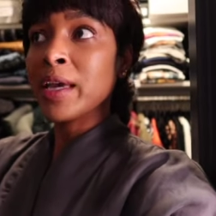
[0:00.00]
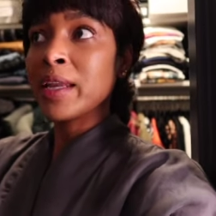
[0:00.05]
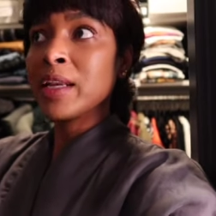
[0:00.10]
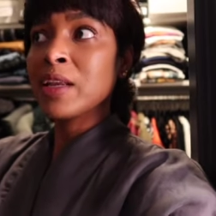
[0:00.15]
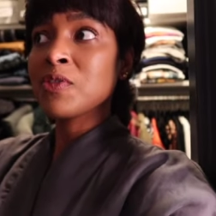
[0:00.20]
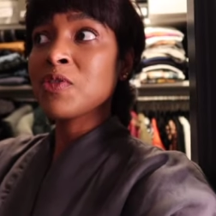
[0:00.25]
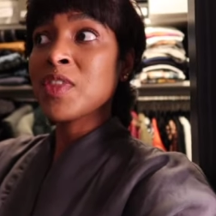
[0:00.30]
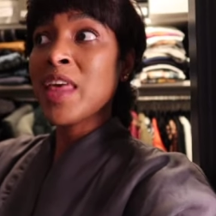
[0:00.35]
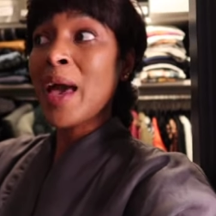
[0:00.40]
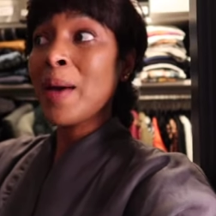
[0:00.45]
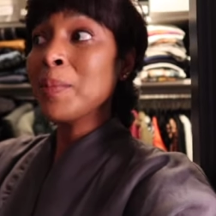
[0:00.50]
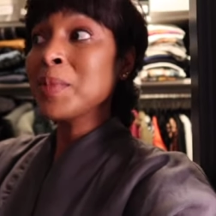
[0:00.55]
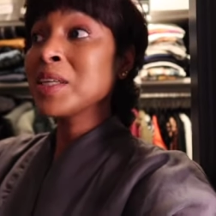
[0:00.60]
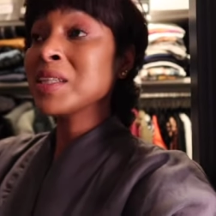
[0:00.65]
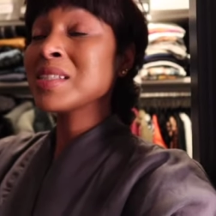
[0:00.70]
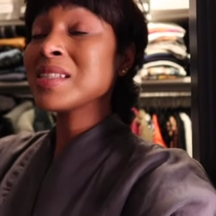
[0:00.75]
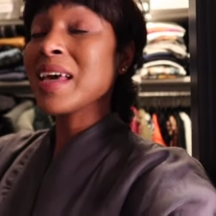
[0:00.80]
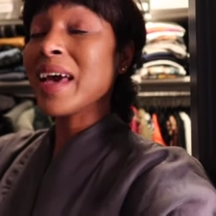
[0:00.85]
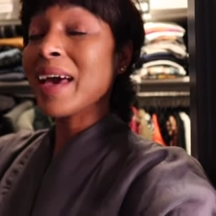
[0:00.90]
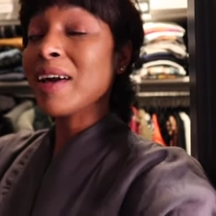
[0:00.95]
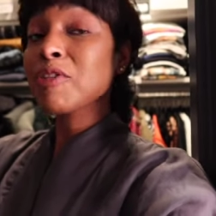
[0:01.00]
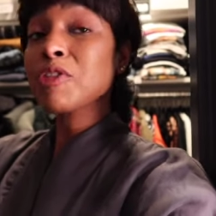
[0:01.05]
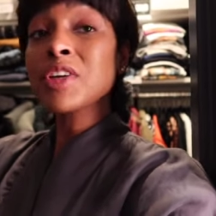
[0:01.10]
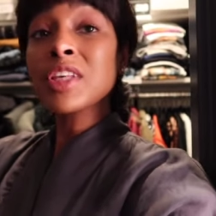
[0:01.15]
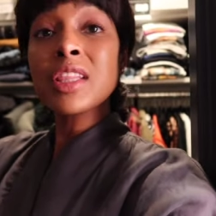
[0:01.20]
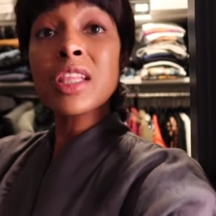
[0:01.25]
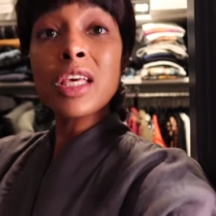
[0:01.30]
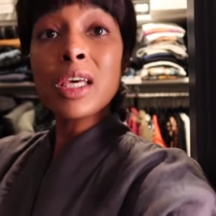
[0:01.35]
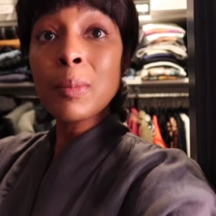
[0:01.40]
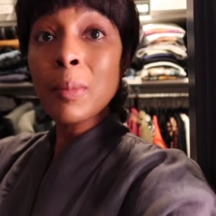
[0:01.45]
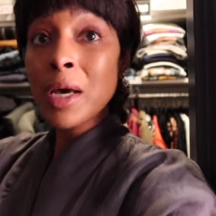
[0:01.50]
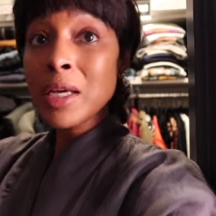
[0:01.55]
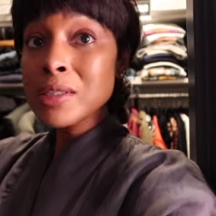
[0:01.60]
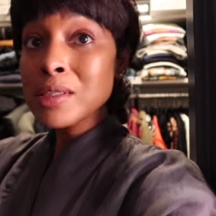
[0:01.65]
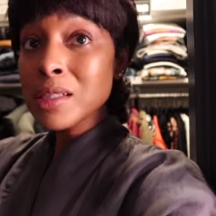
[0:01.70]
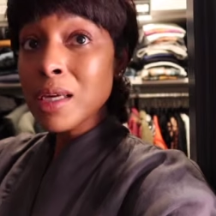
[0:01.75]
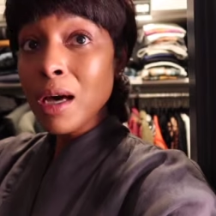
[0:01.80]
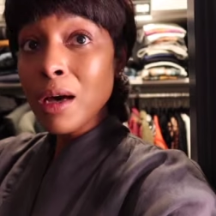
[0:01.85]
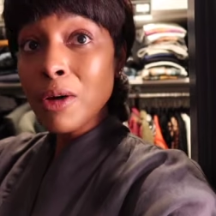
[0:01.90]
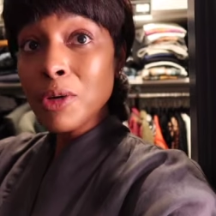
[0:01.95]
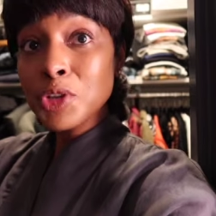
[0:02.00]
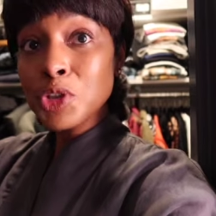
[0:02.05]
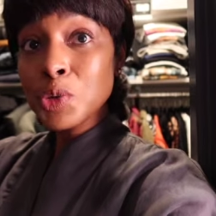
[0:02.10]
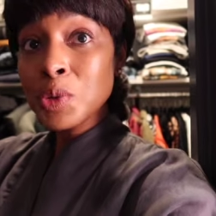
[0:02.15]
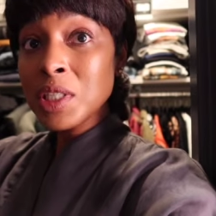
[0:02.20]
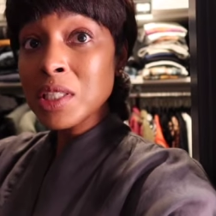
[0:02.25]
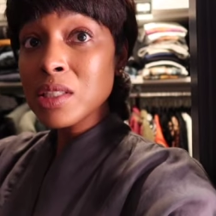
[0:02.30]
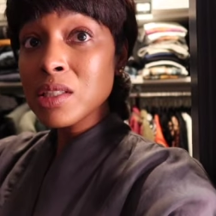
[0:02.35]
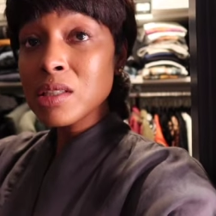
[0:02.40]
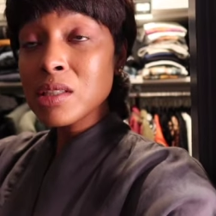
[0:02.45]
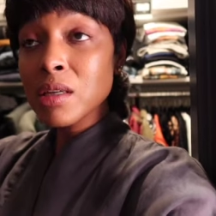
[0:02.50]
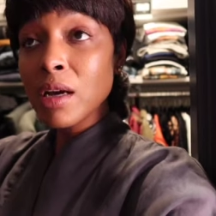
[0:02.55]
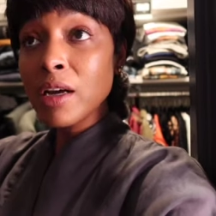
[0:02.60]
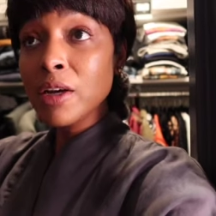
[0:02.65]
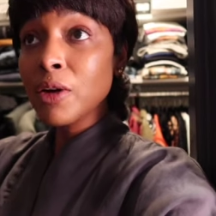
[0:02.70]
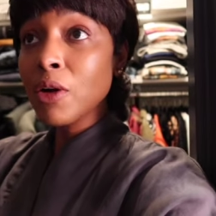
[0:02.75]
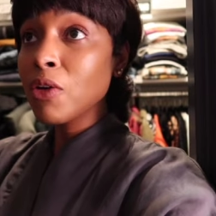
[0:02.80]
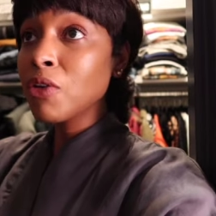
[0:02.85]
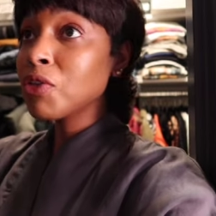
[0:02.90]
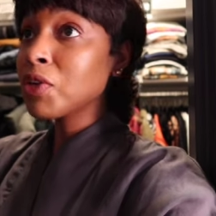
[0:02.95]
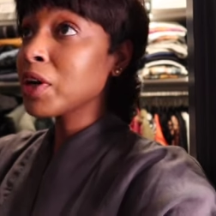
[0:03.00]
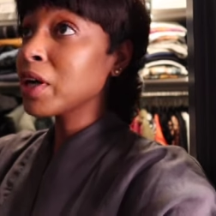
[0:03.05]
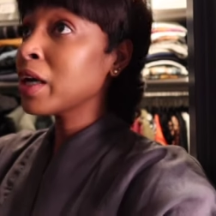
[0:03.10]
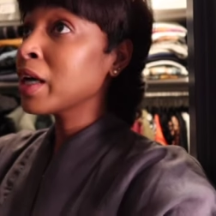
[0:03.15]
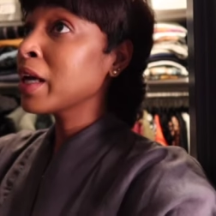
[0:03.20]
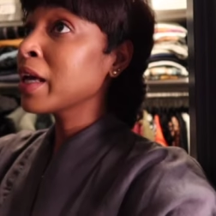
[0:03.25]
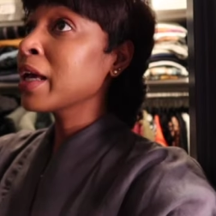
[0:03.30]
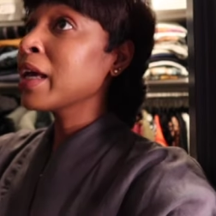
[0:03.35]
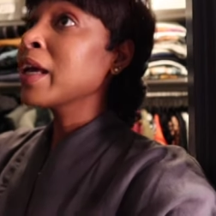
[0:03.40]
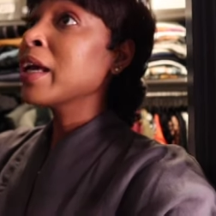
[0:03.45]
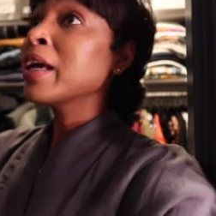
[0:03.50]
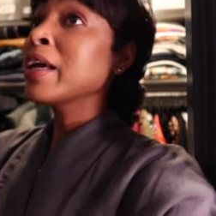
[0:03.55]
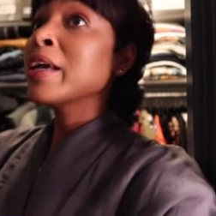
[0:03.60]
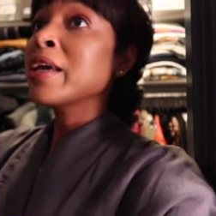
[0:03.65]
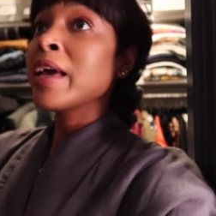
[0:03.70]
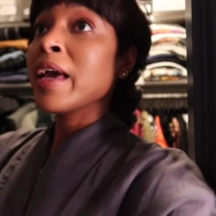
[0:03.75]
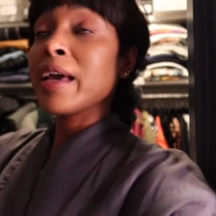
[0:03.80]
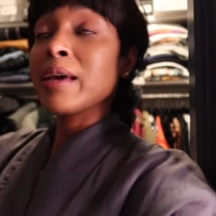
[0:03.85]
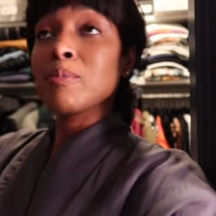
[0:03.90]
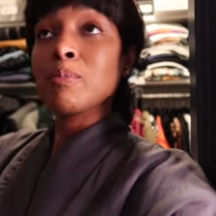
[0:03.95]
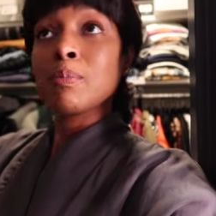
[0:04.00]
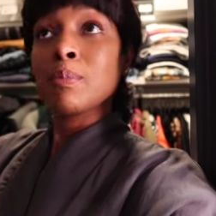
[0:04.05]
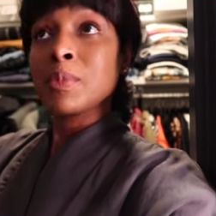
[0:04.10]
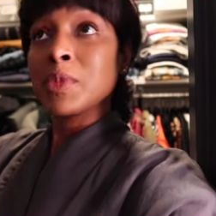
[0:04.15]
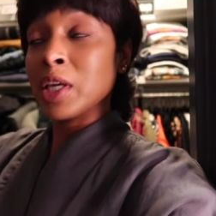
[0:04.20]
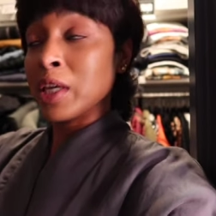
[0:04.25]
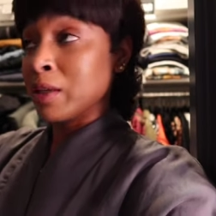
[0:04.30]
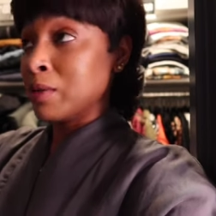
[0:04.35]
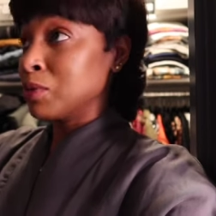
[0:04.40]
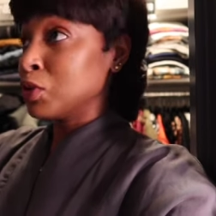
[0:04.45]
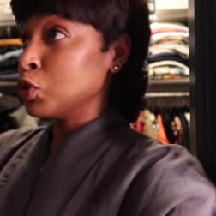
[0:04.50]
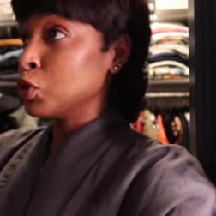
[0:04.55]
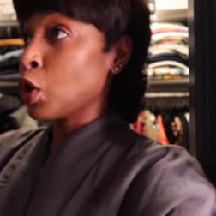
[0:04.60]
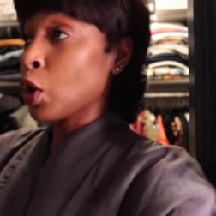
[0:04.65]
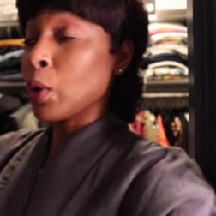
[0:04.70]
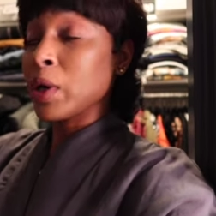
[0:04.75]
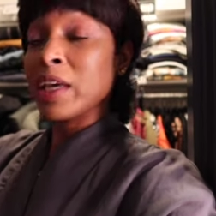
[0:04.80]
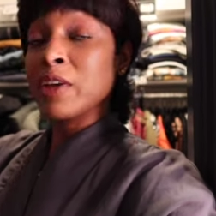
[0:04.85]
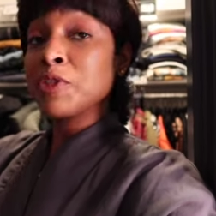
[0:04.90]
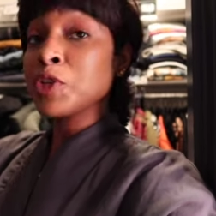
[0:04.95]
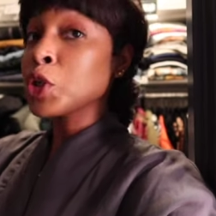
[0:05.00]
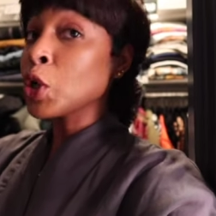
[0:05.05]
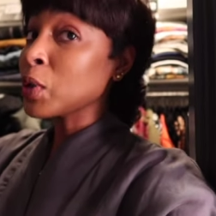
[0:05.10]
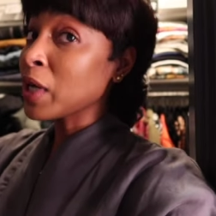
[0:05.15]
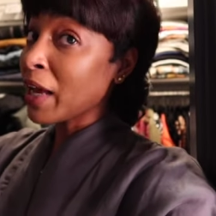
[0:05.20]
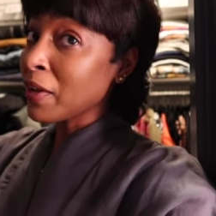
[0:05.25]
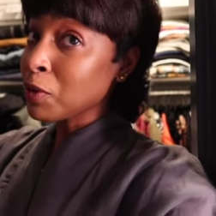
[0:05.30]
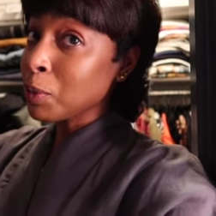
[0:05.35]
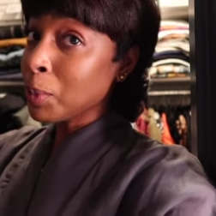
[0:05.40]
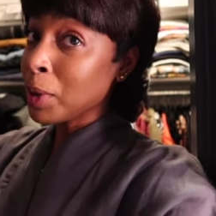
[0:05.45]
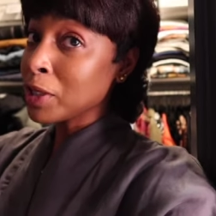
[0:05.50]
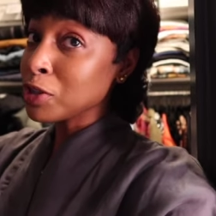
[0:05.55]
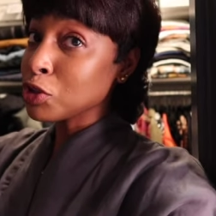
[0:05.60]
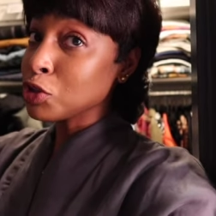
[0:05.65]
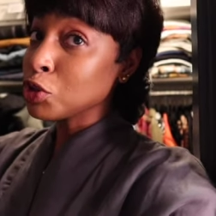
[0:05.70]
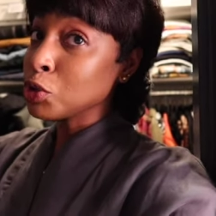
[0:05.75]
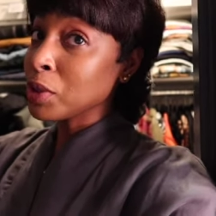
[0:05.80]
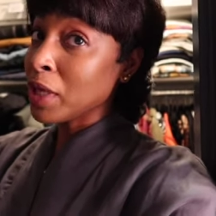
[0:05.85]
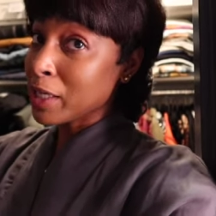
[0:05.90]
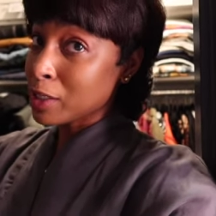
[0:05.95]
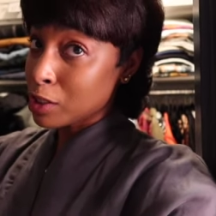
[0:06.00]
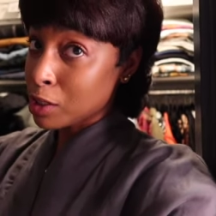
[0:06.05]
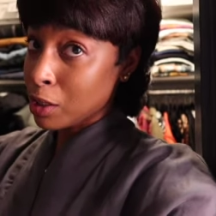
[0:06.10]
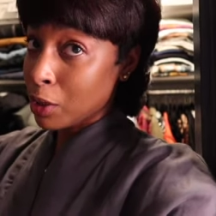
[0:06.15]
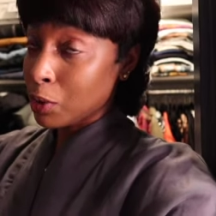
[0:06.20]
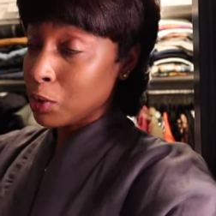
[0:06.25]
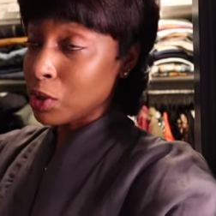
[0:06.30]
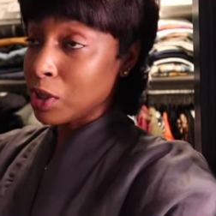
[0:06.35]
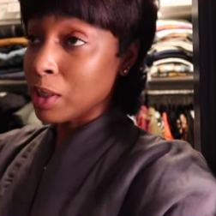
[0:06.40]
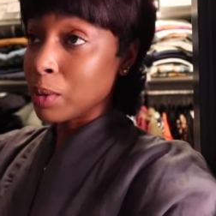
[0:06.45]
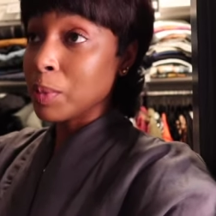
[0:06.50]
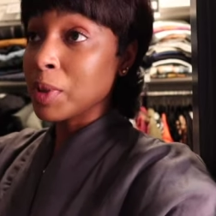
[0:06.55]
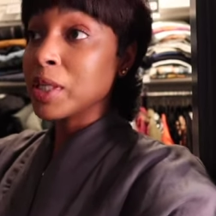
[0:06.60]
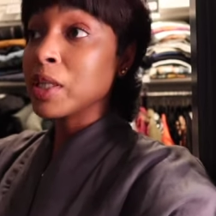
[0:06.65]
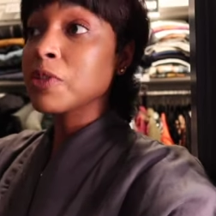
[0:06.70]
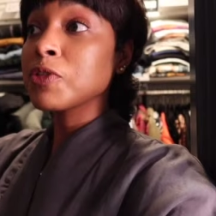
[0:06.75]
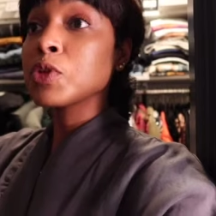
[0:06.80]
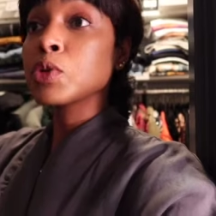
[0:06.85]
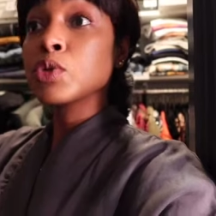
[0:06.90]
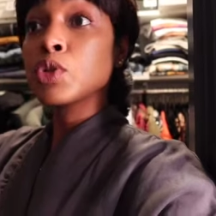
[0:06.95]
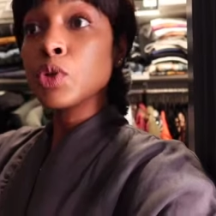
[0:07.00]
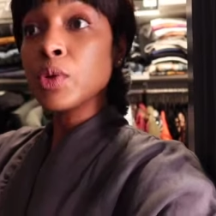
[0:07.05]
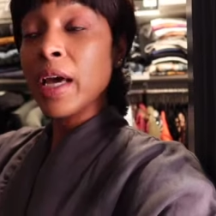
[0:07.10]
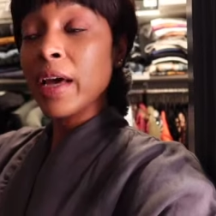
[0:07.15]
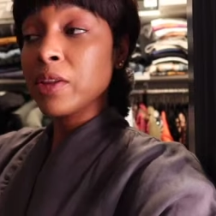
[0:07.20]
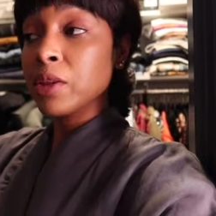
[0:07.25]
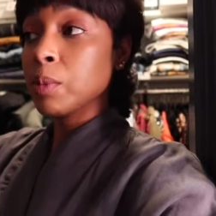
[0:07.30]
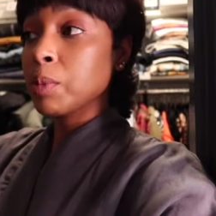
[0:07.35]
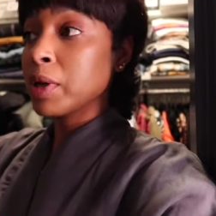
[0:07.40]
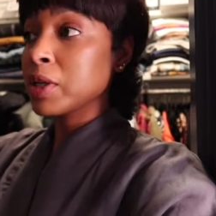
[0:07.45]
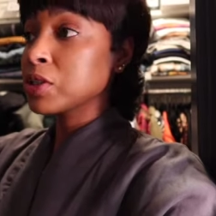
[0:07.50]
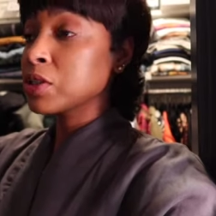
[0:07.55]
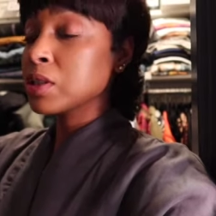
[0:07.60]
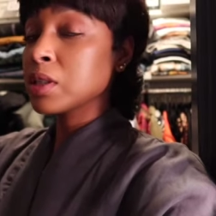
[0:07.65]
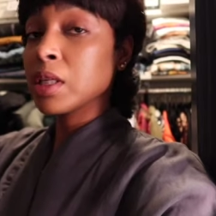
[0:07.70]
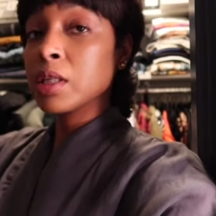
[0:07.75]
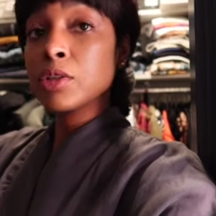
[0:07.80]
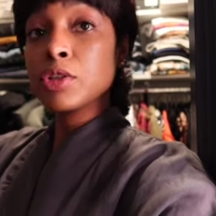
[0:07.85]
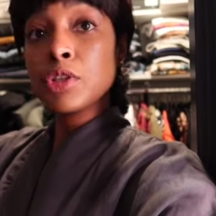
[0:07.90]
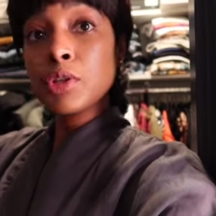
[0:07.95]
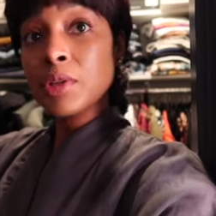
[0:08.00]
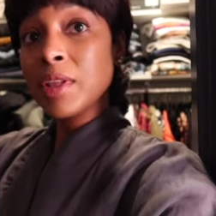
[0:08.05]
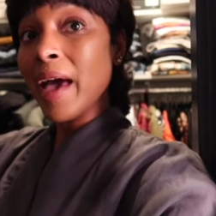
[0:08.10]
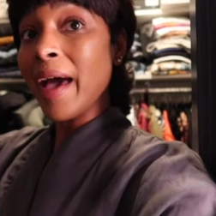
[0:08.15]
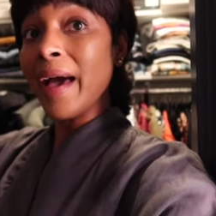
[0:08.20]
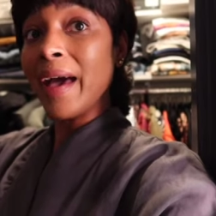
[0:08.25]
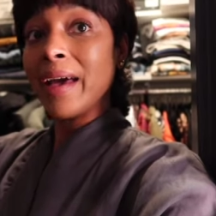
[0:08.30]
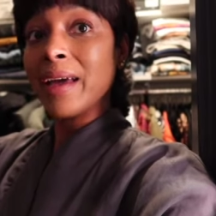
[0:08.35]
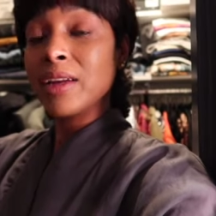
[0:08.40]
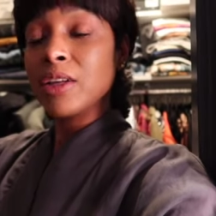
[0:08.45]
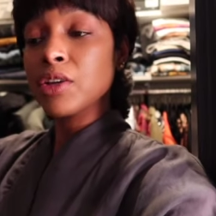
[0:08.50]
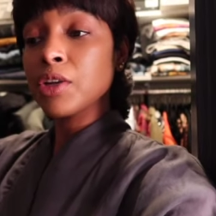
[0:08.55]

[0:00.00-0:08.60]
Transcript: And if that means everything must go and you need to start over, and you know, if you don't have the budget, do that slowly. But if you do have the budget, then do that.